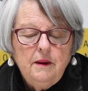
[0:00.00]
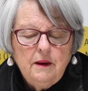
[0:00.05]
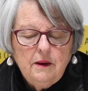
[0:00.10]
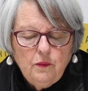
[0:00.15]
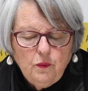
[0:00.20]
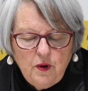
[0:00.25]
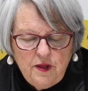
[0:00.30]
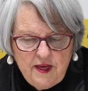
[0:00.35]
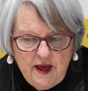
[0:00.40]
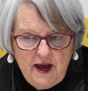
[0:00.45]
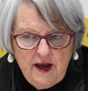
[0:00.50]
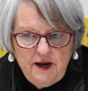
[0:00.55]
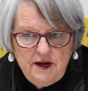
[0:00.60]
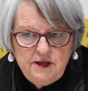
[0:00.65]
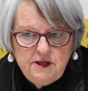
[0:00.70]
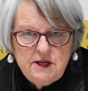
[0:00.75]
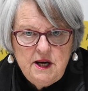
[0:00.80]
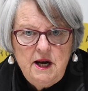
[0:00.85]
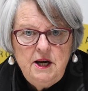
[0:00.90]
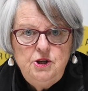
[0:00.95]
without
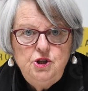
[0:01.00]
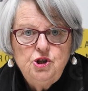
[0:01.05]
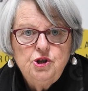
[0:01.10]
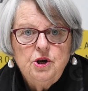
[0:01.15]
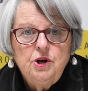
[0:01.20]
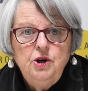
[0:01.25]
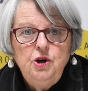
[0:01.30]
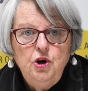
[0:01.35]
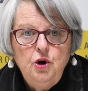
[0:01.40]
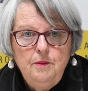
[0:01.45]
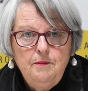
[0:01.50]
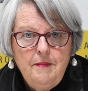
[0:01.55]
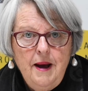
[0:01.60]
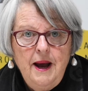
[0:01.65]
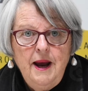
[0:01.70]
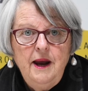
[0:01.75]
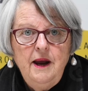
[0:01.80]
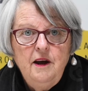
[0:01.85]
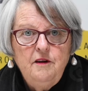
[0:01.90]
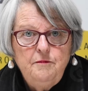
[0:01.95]
intention, you
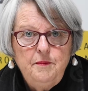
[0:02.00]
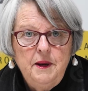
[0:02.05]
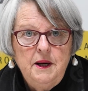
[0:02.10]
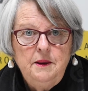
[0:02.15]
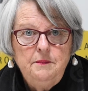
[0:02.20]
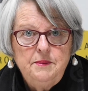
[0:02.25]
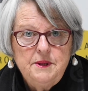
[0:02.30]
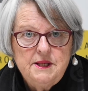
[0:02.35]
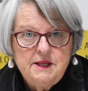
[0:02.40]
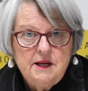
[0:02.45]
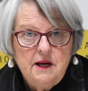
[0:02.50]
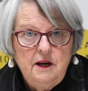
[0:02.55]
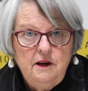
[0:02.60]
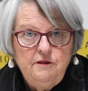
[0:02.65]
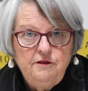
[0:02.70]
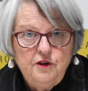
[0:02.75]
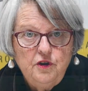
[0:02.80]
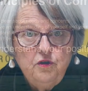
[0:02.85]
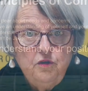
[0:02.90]
may have been perceived to